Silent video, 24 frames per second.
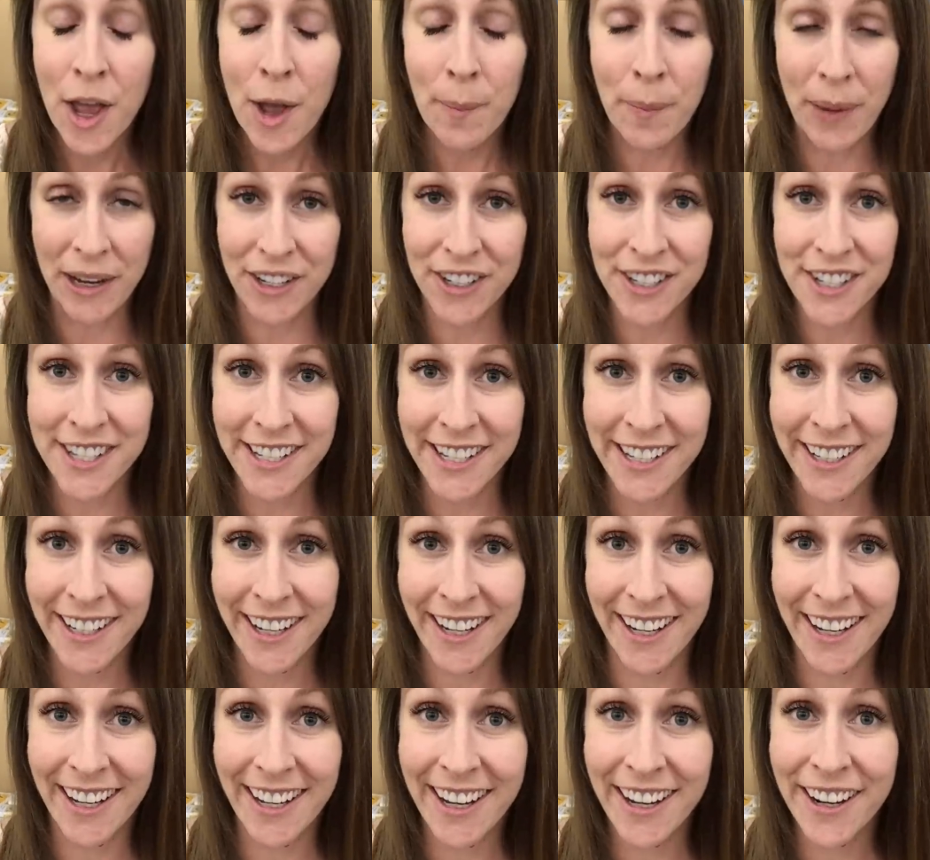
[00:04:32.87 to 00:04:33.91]
But you're seeing
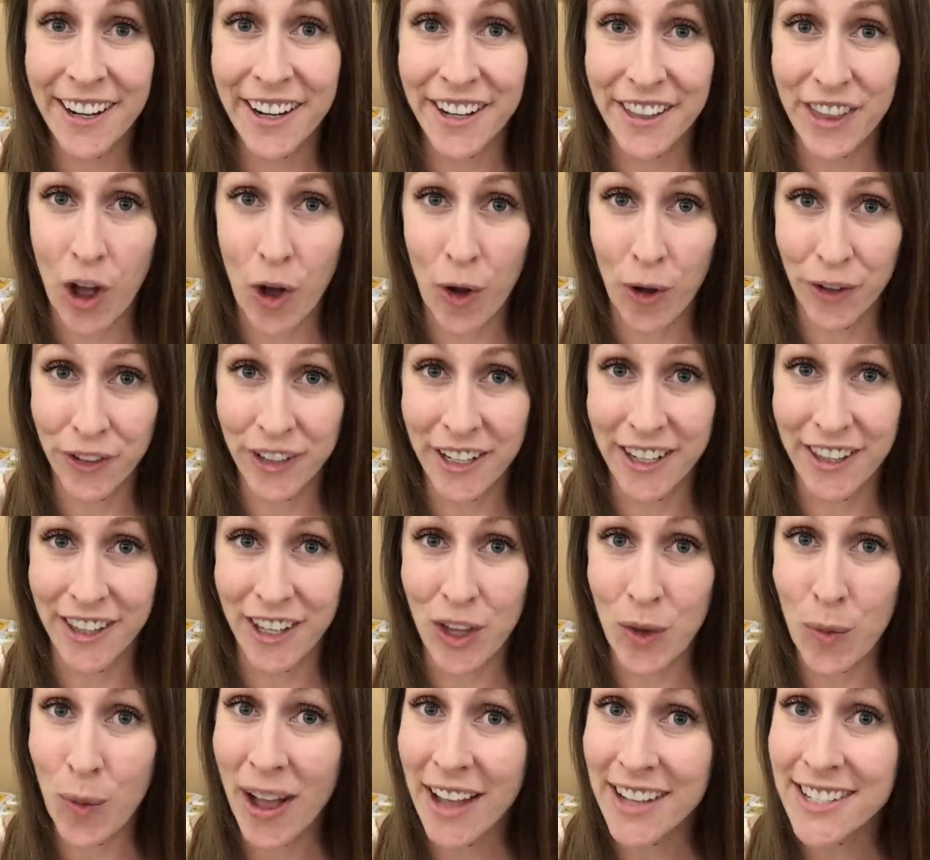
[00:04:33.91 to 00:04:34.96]
it here in the ALDI in
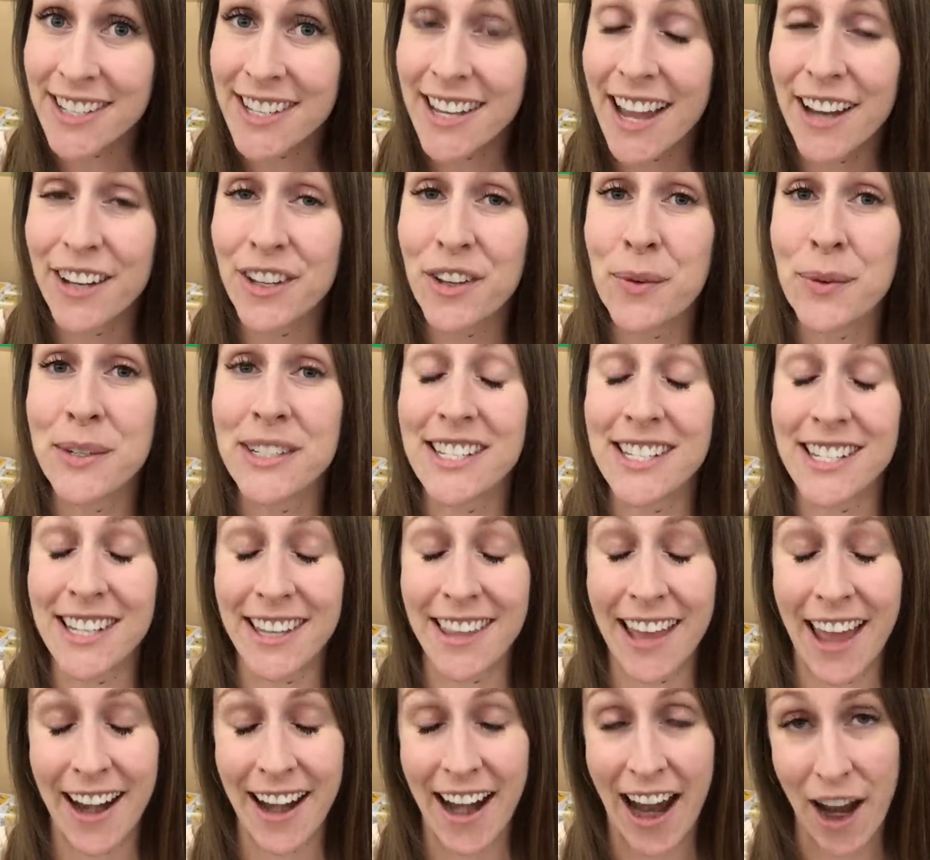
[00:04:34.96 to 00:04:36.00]
the US, and you would see
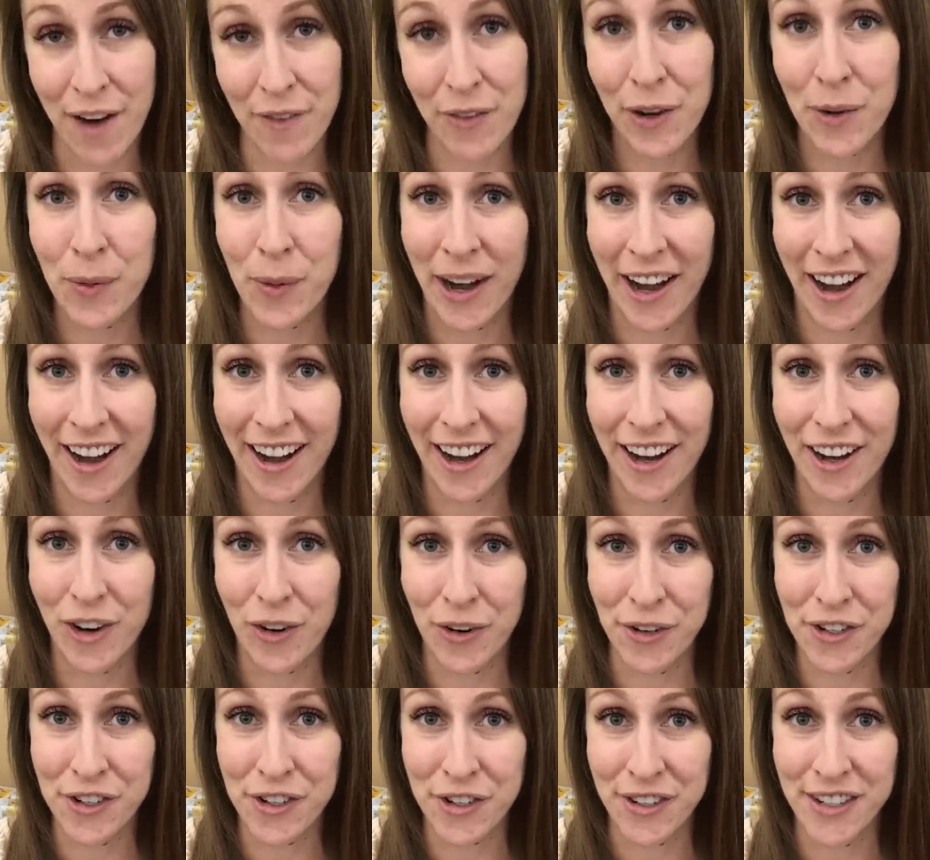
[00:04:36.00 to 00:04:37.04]
that everywhere in
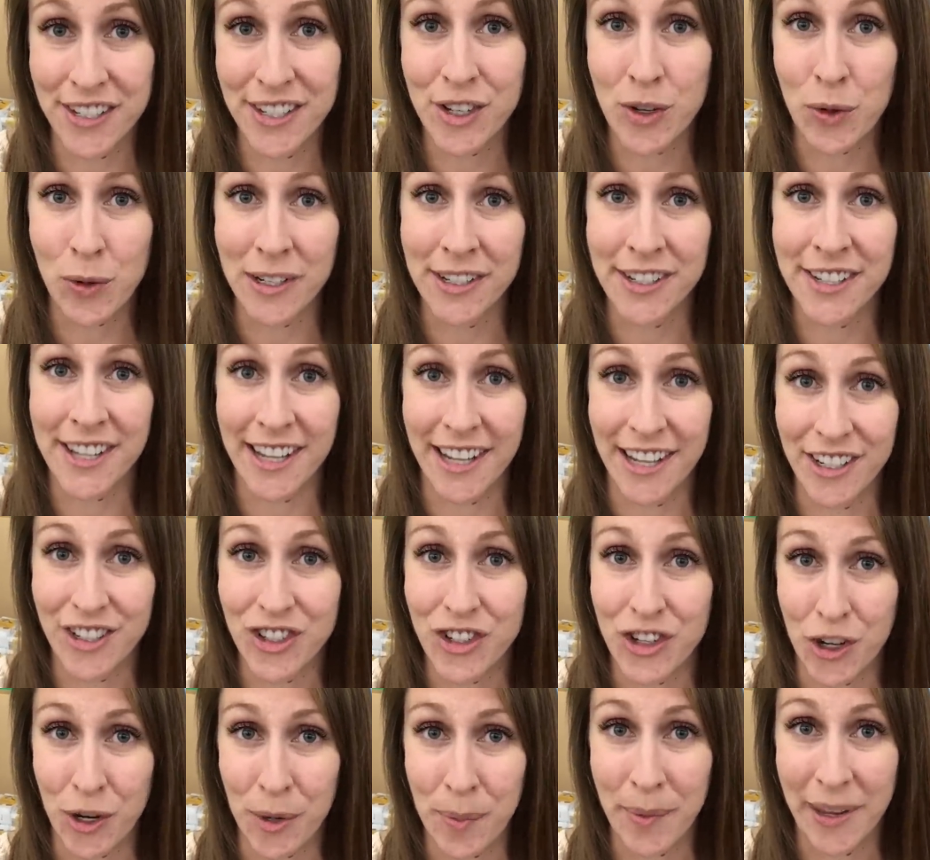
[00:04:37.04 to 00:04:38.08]
grocery stores in
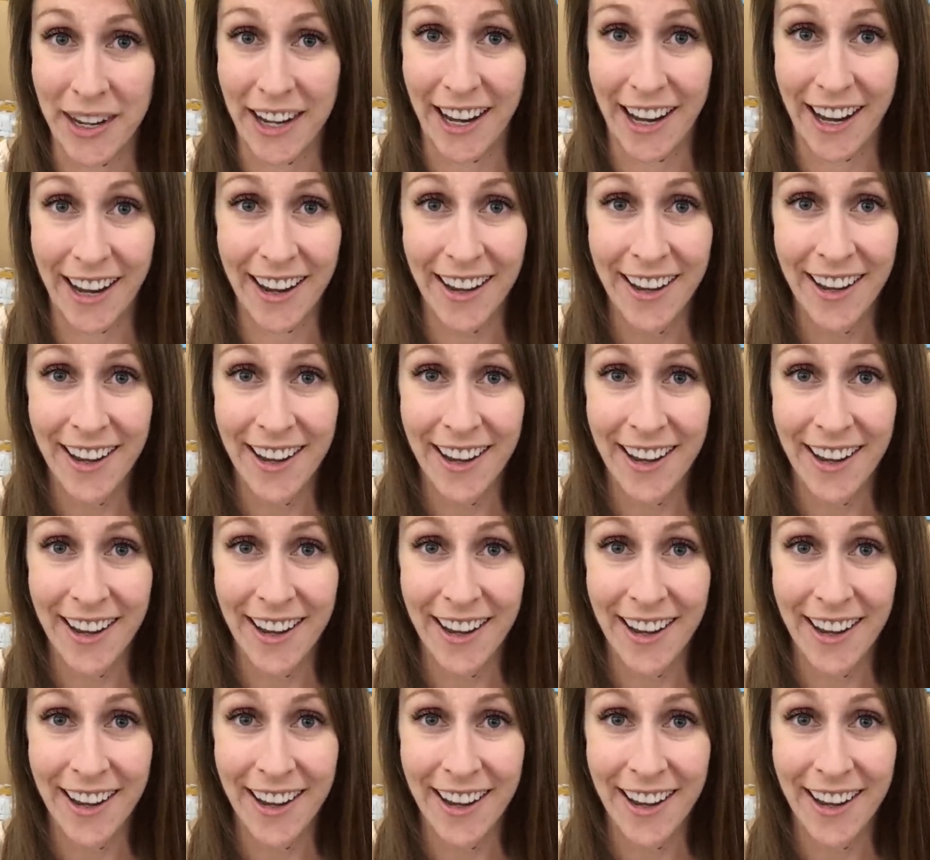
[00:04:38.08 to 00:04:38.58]
Germany.